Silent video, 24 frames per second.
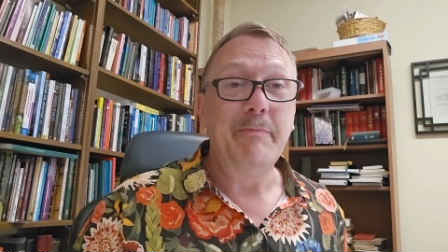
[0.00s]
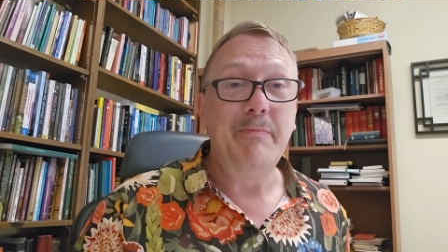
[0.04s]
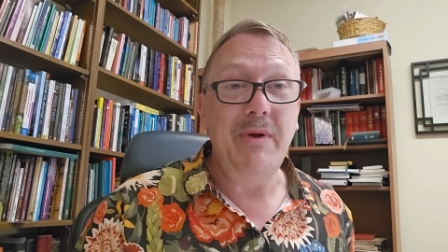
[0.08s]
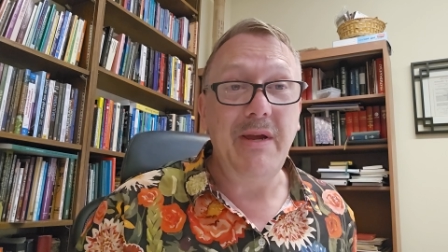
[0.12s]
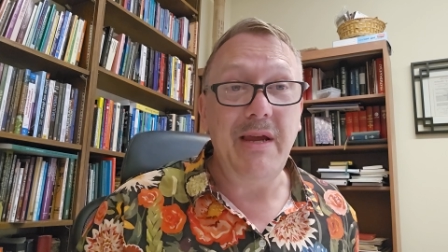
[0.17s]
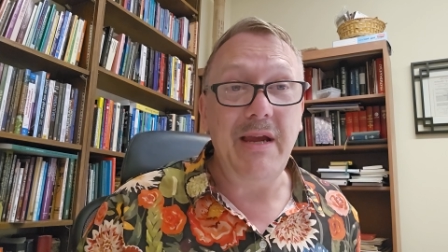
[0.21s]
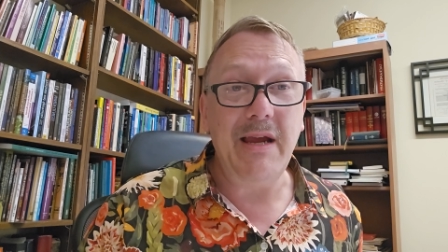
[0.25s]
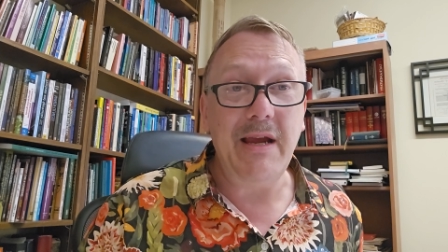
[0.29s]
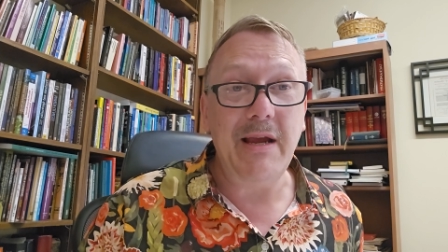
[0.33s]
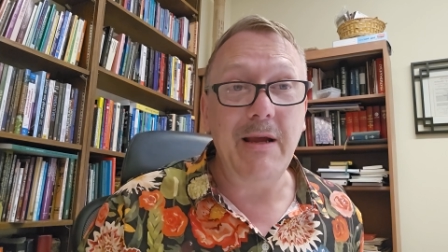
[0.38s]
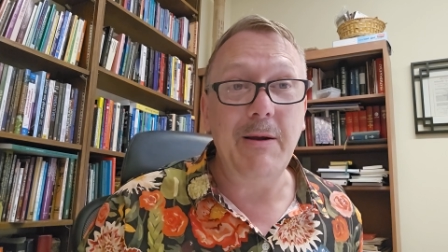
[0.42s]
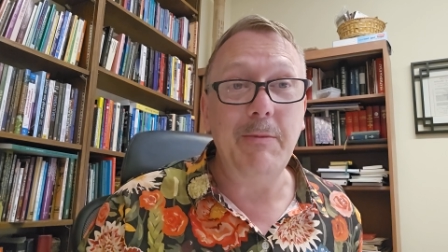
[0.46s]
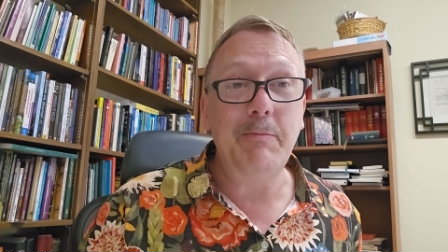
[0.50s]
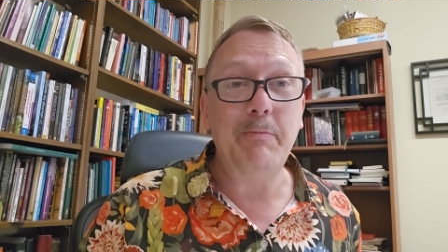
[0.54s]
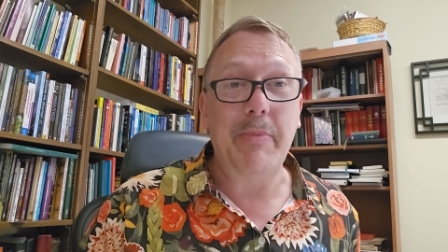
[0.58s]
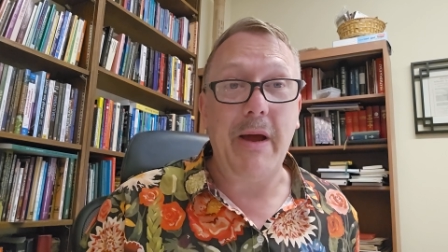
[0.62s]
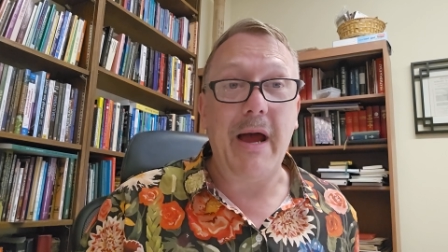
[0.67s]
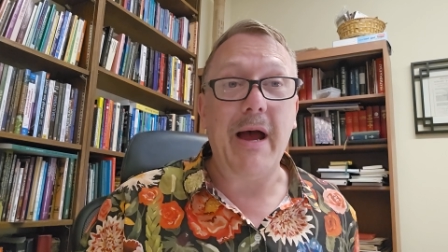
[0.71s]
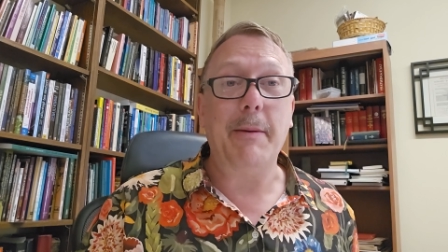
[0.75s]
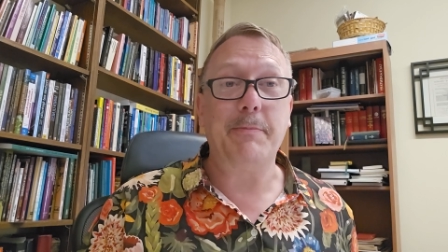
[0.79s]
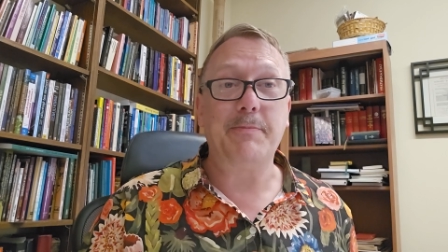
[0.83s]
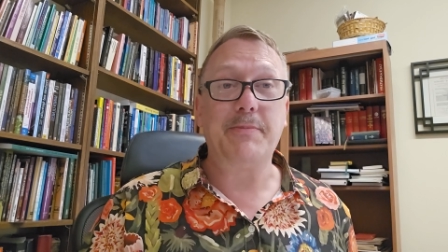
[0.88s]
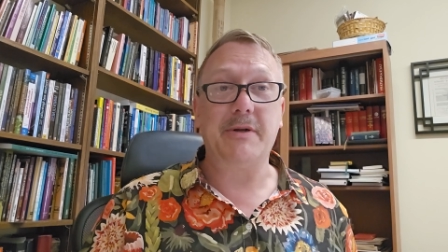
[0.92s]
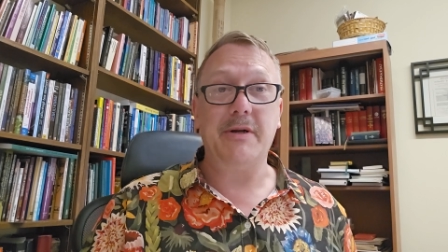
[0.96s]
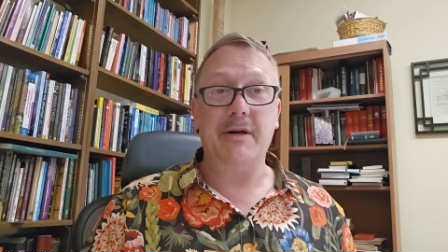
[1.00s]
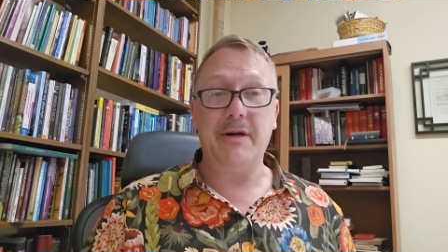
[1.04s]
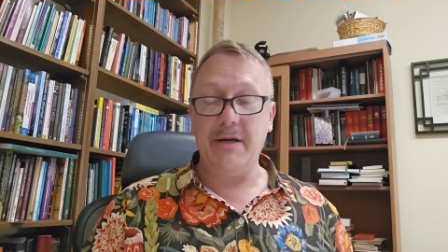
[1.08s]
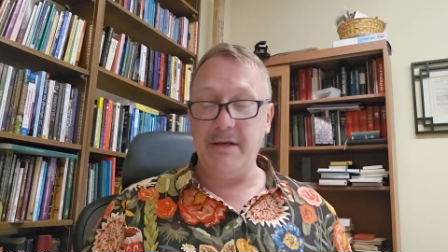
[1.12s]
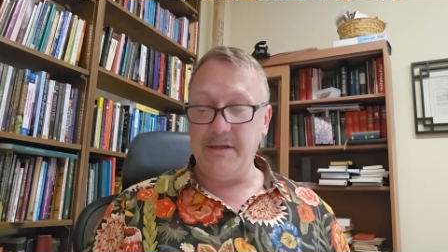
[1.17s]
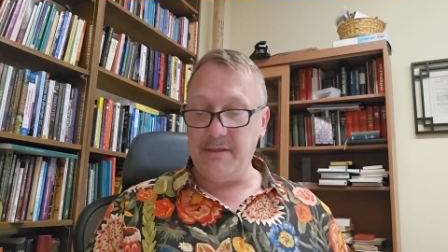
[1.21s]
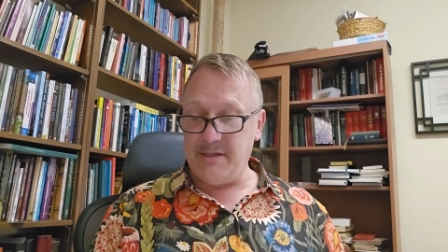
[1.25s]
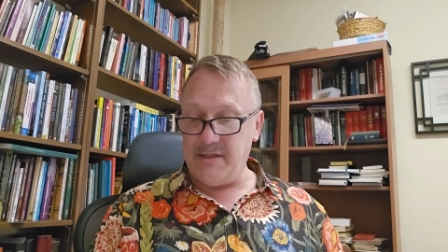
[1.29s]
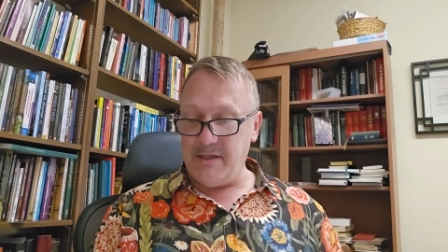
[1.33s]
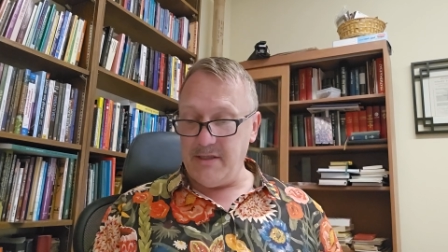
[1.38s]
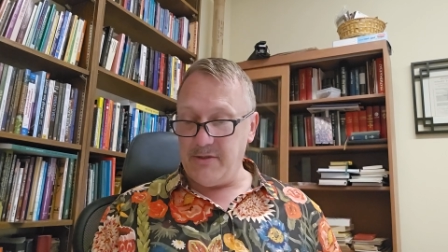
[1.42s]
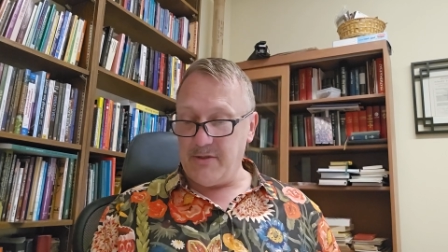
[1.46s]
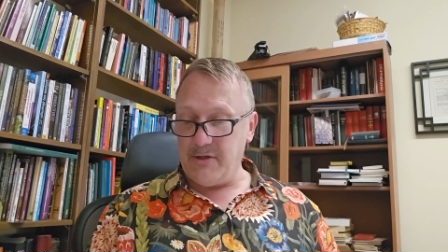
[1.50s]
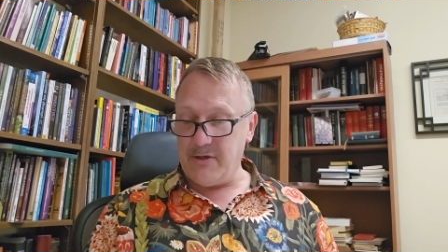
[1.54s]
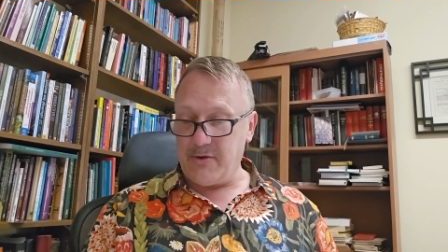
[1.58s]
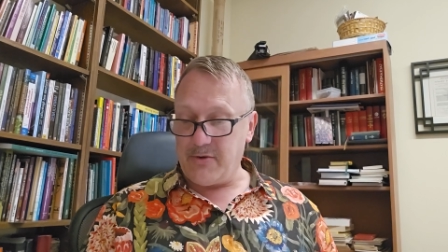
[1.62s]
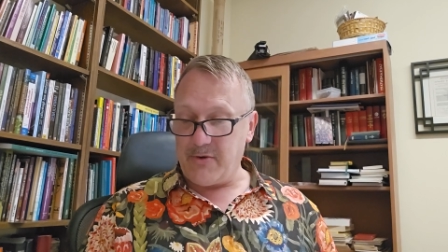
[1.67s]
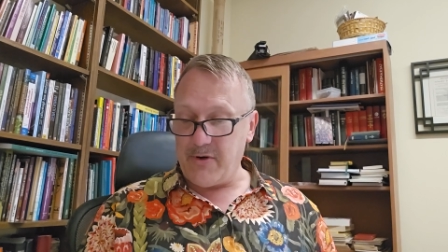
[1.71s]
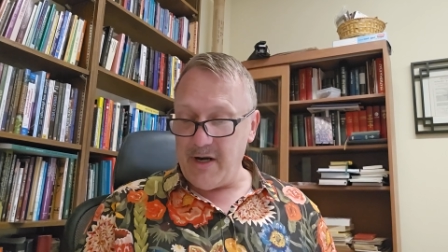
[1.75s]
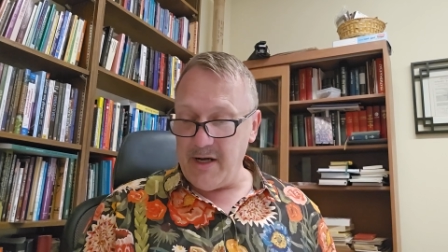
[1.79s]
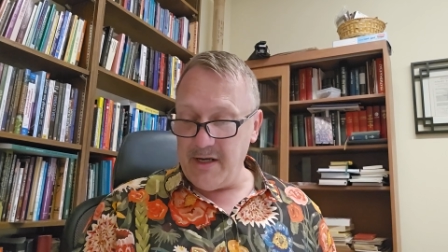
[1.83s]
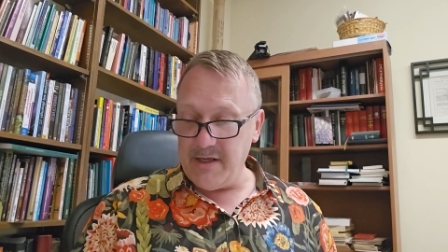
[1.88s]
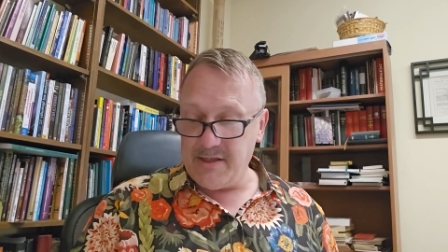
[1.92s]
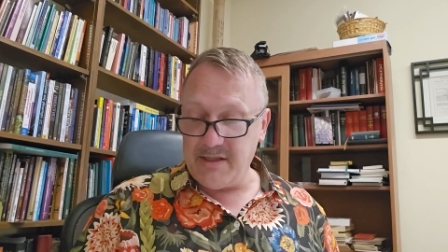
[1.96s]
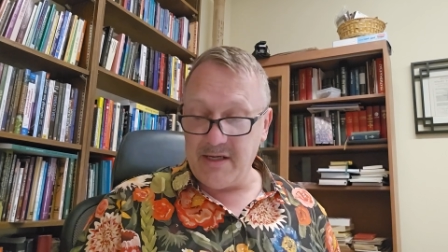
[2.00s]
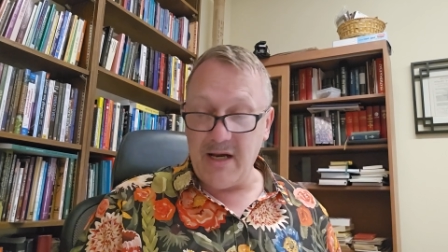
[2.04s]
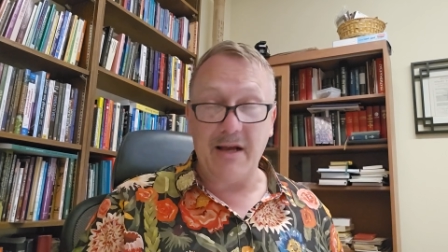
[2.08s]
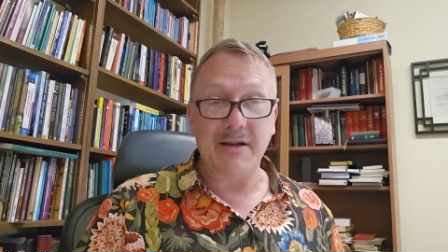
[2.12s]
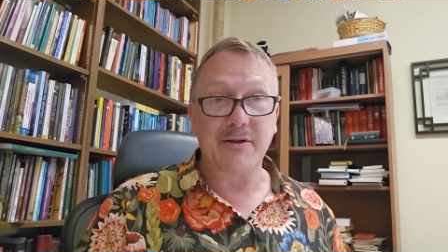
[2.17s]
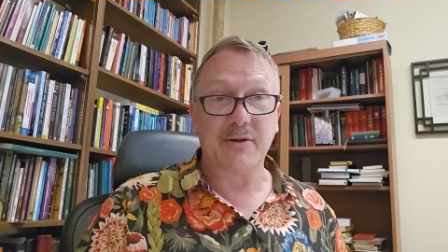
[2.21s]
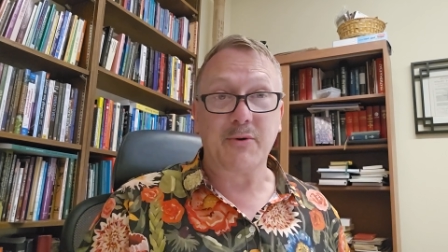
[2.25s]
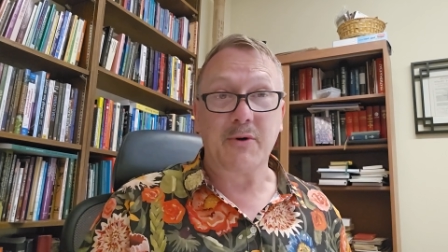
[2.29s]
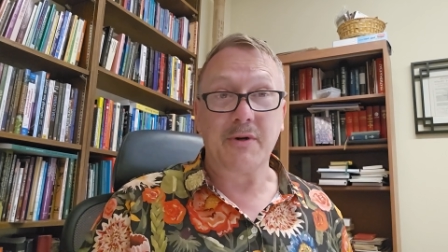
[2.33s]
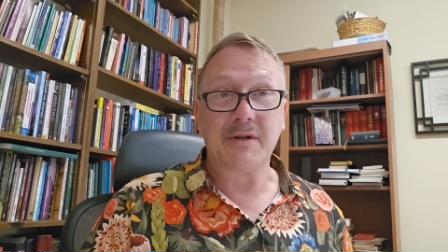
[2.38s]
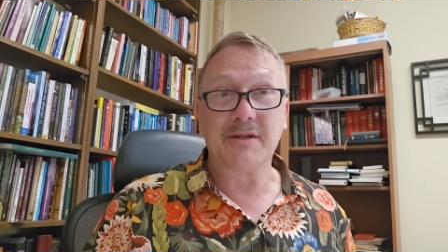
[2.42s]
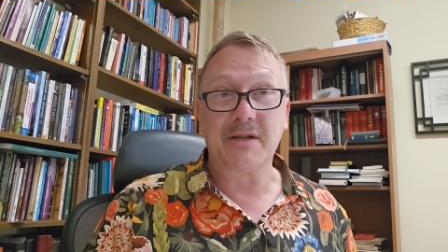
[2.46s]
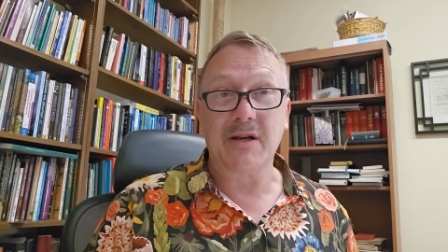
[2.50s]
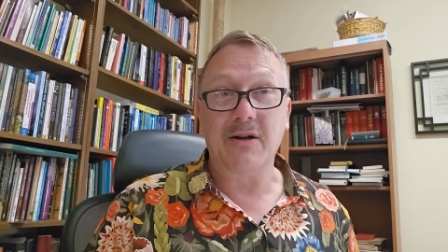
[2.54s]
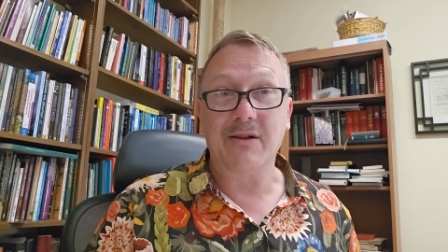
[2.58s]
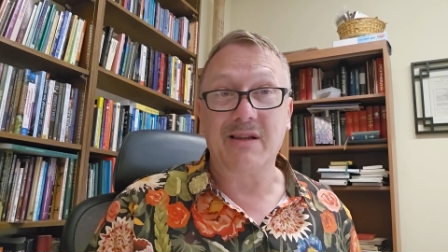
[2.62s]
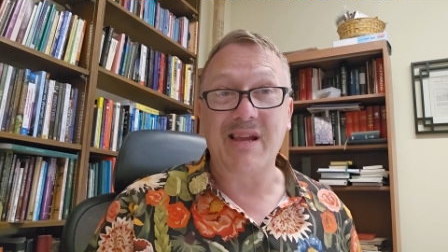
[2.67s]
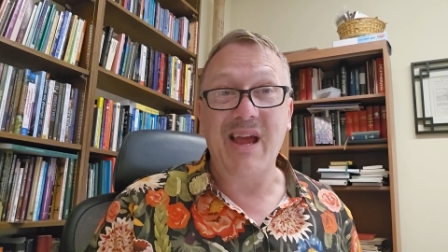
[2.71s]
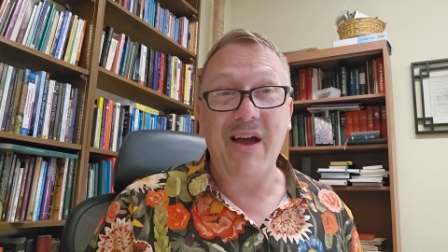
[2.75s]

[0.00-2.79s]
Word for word: being baptized into Christ, as a result,